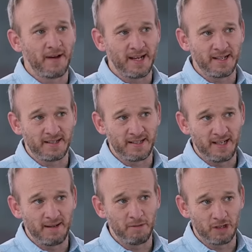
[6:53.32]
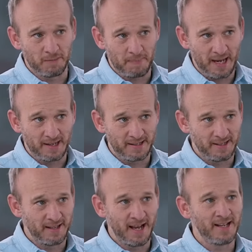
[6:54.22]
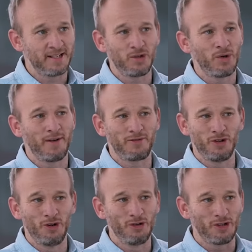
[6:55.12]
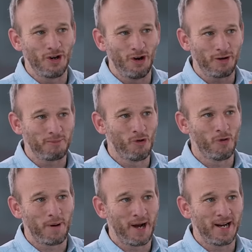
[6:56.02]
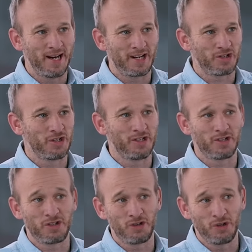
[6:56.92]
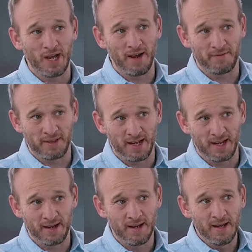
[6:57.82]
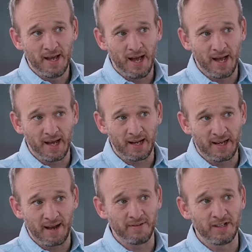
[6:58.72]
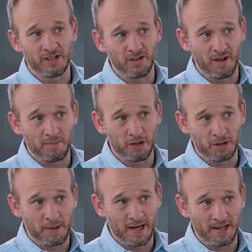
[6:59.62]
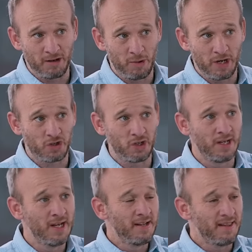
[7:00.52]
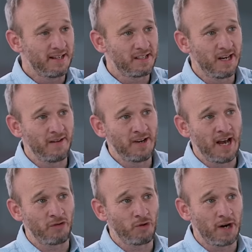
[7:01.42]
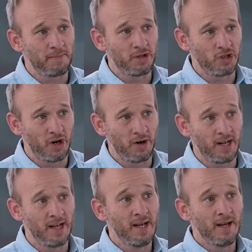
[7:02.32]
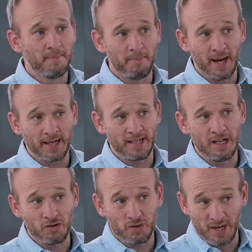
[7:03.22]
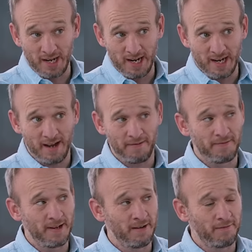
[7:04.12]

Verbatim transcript: ANC municipality. The ANC would have to lose a lot more by elections to have their uh, governance of that municipality in question. They still have an outright majority, but interestingly enough, in a